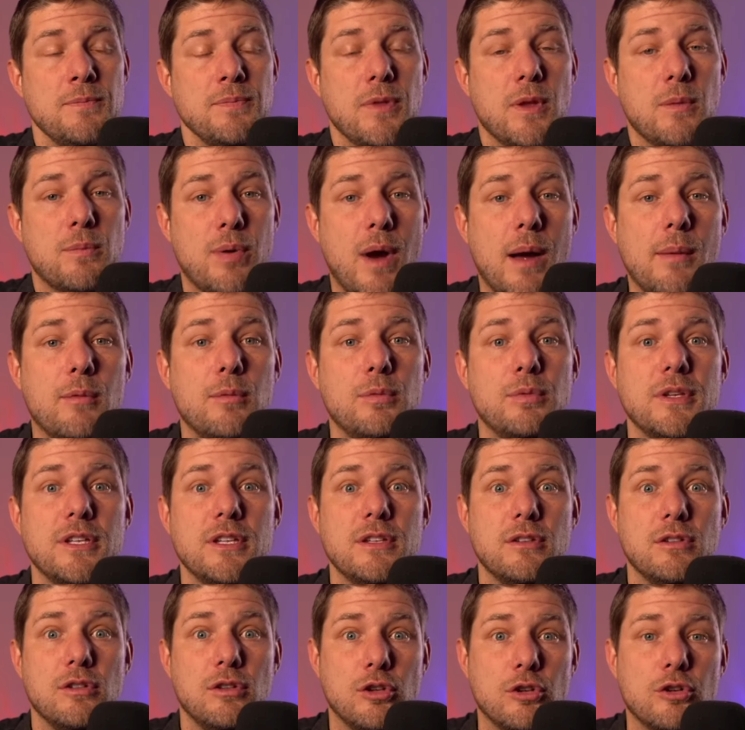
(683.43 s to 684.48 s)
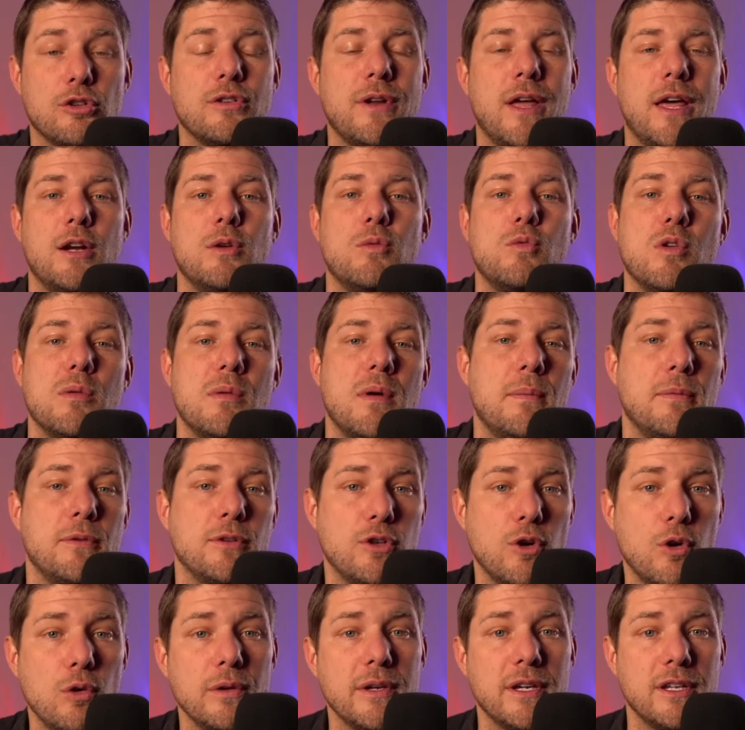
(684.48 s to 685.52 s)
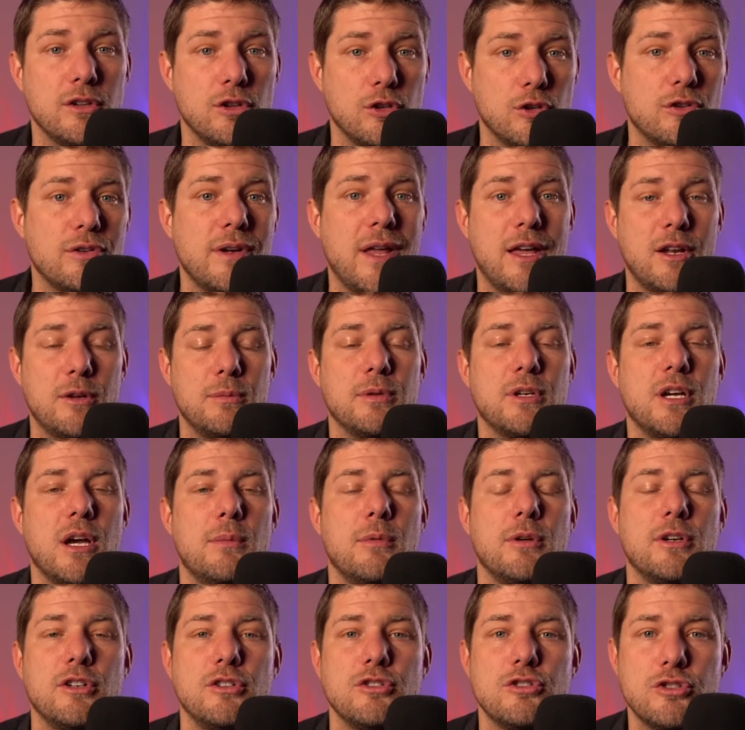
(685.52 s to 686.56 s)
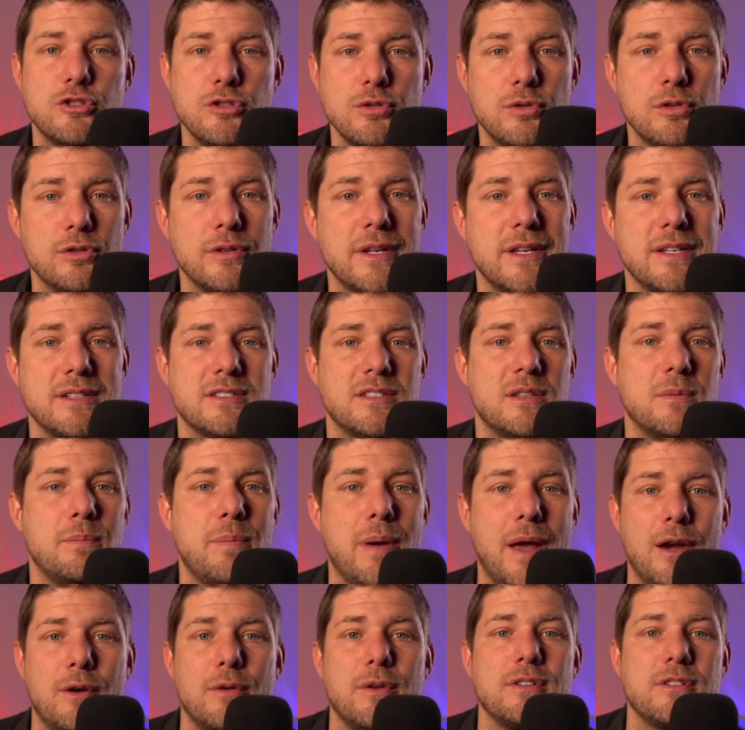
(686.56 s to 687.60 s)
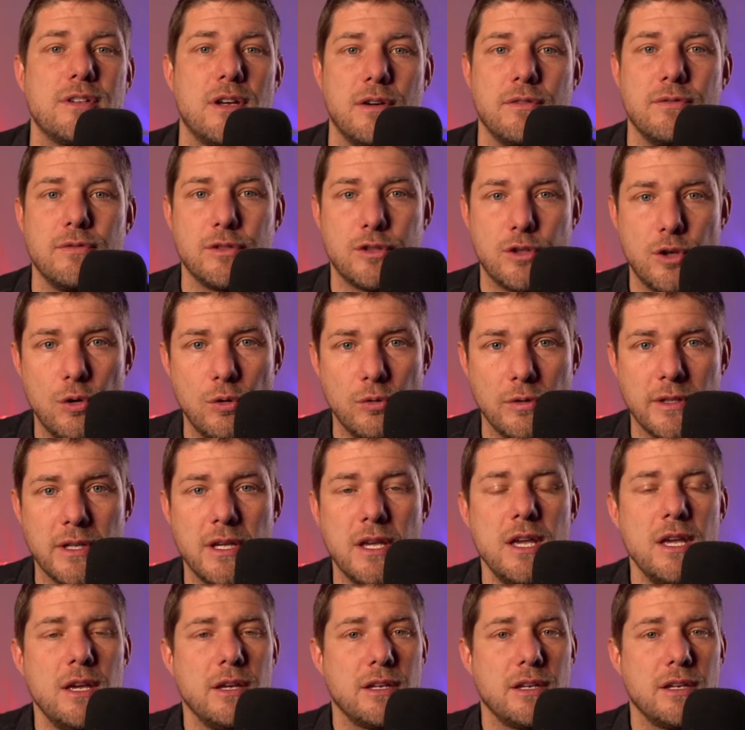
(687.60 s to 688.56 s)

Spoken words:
probably learn how to warm up the goalie and learn how to become a good shooter is the parent of the goalie,